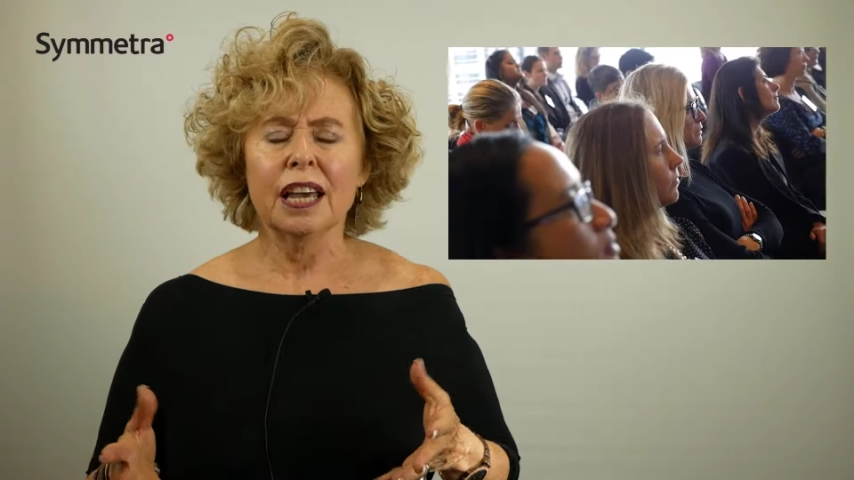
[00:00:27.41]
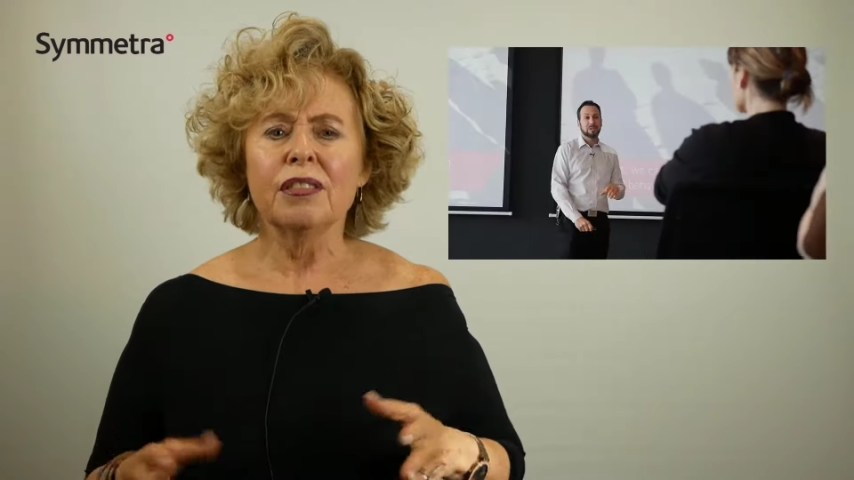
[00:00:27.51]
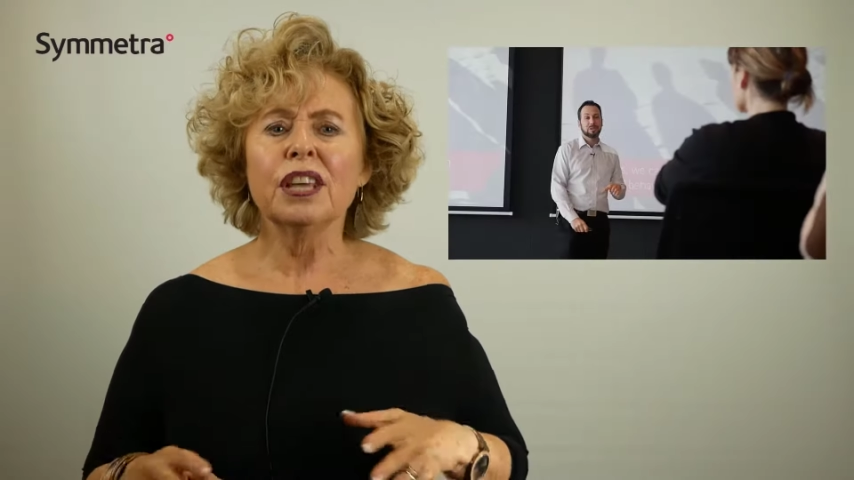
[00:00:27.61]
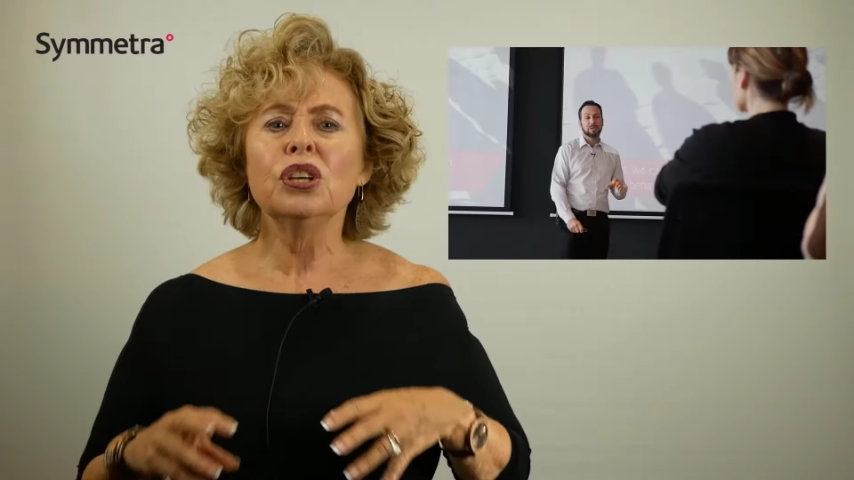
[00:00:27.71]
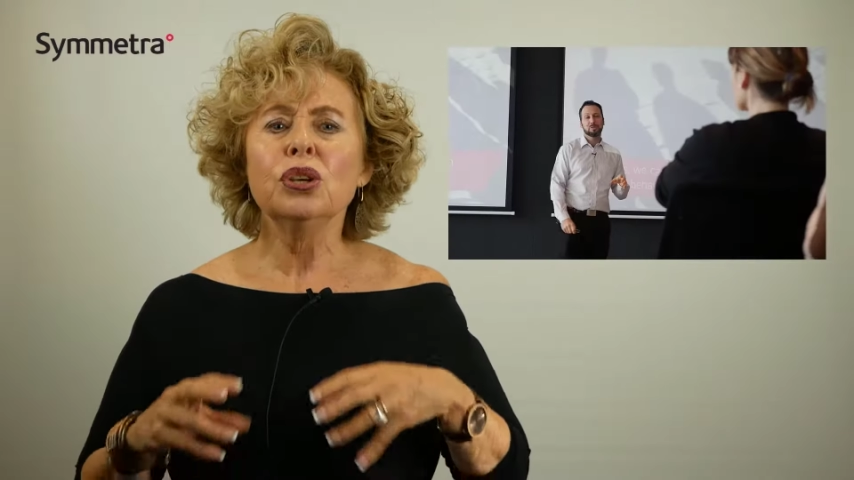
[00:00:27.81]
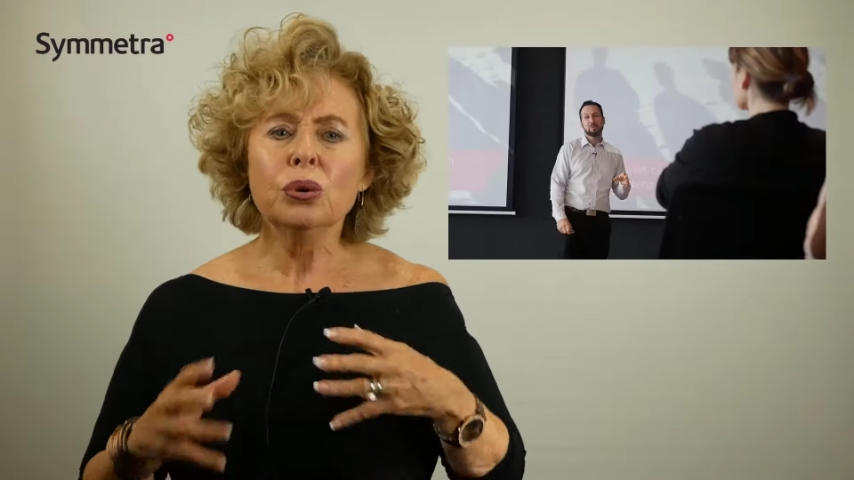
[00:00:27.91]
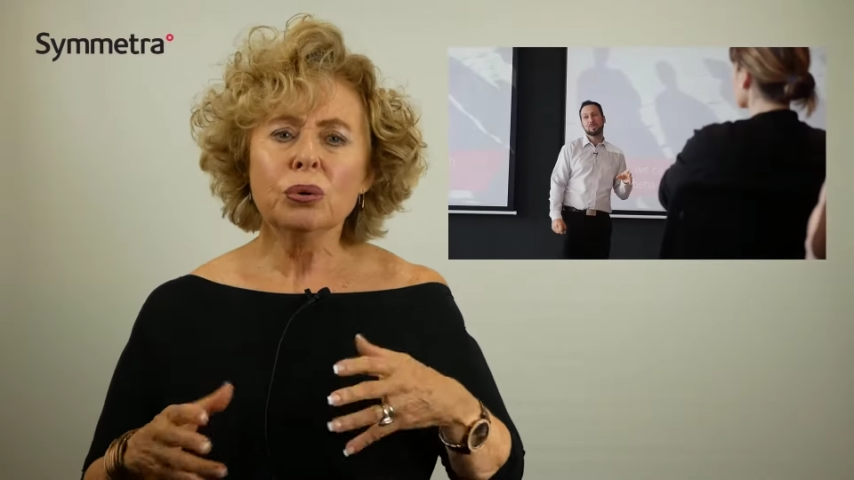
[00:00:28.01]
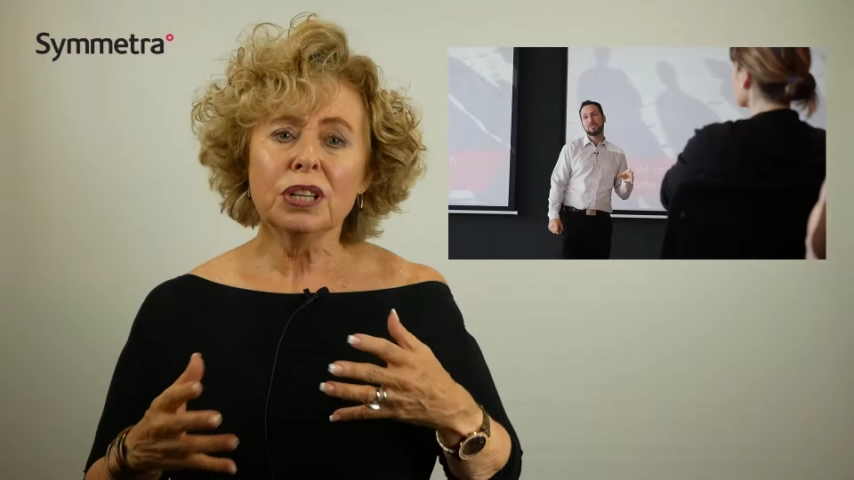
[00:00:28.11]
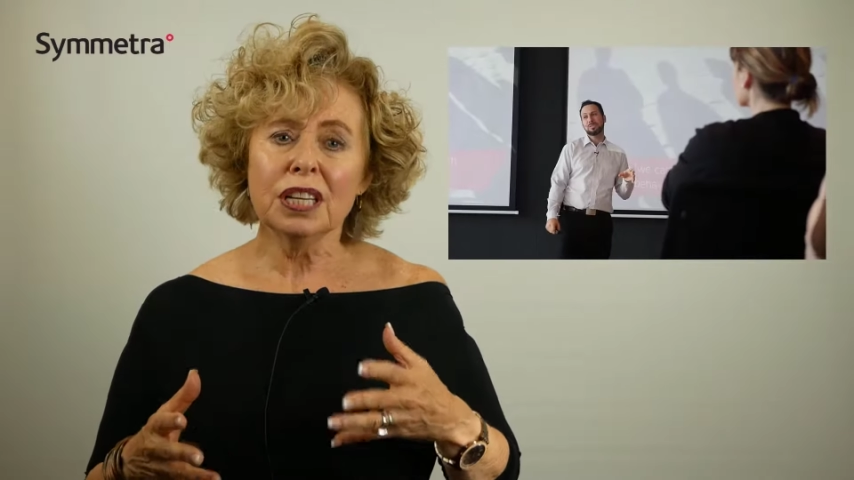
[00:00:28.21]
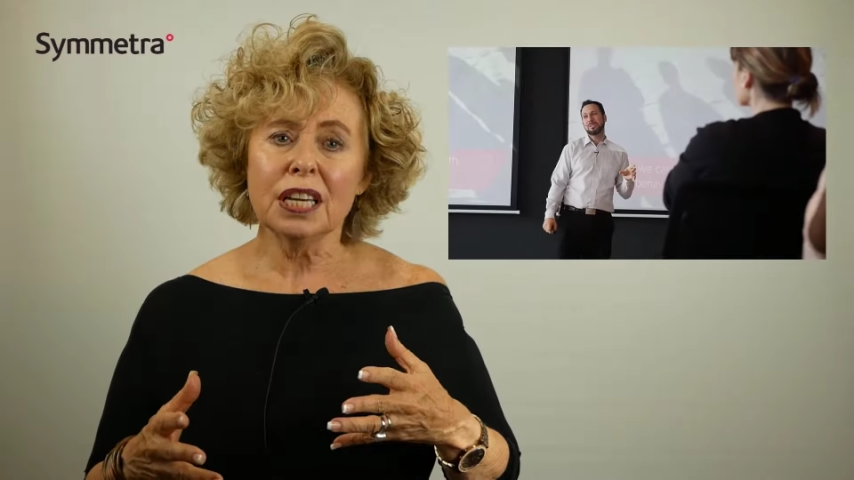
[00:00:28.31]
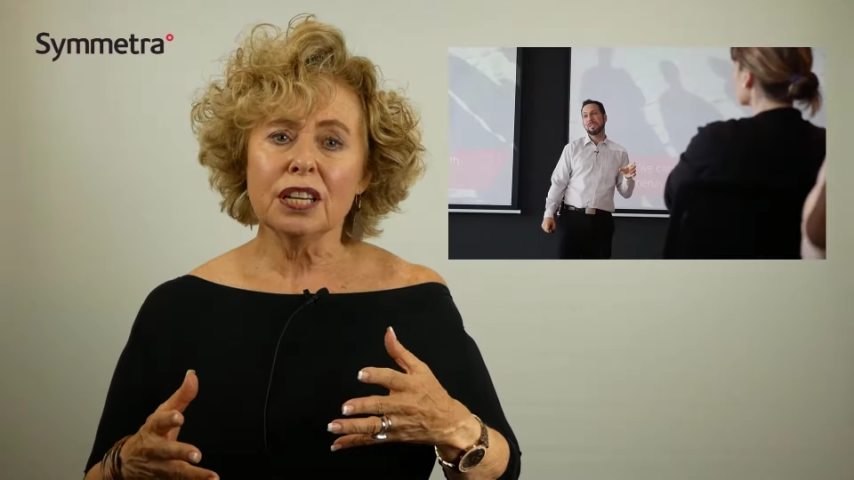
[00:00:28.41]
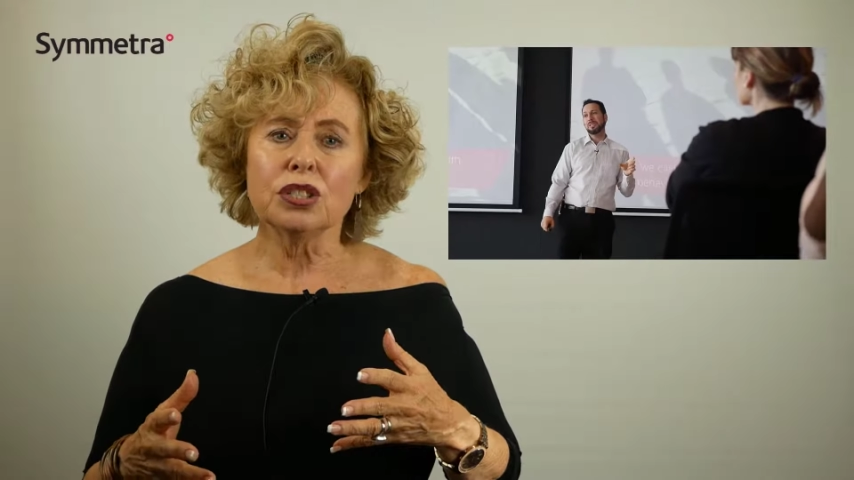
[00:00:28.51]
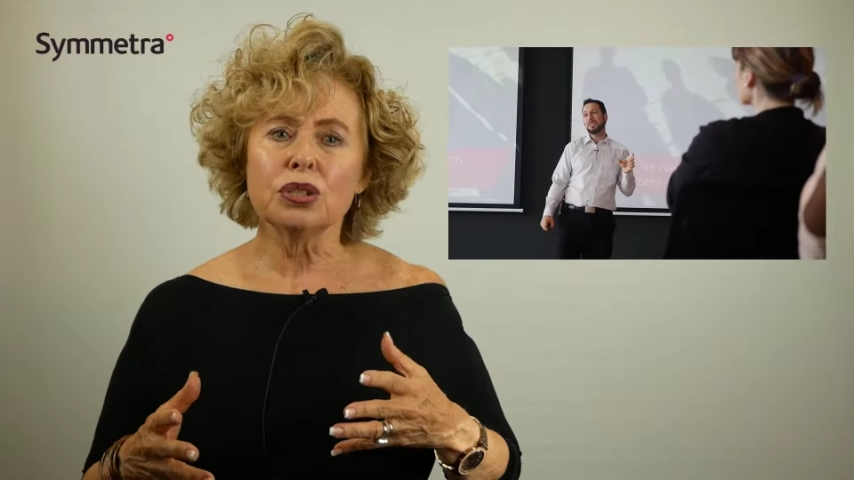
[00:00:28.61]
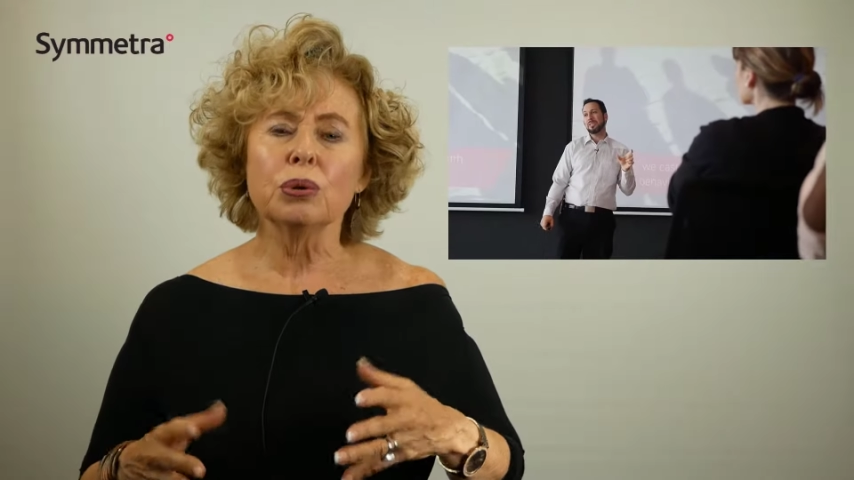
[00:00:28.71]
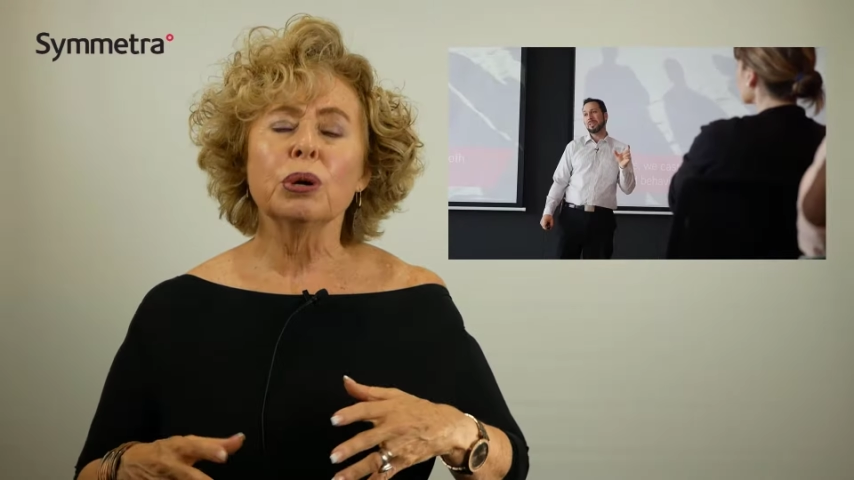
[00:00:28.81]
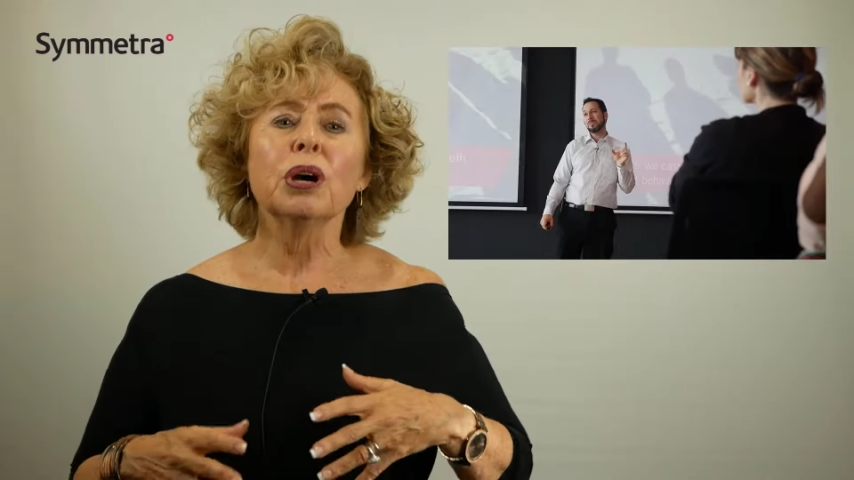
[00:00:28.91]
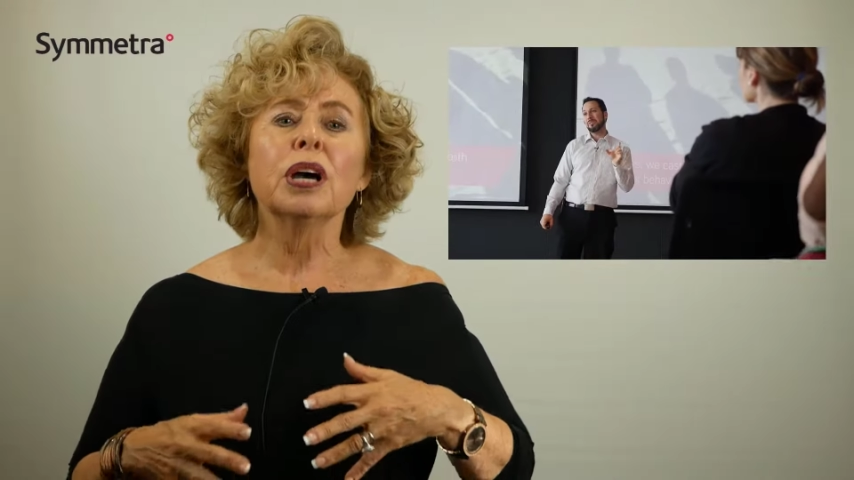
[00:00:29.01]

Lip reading: then you need to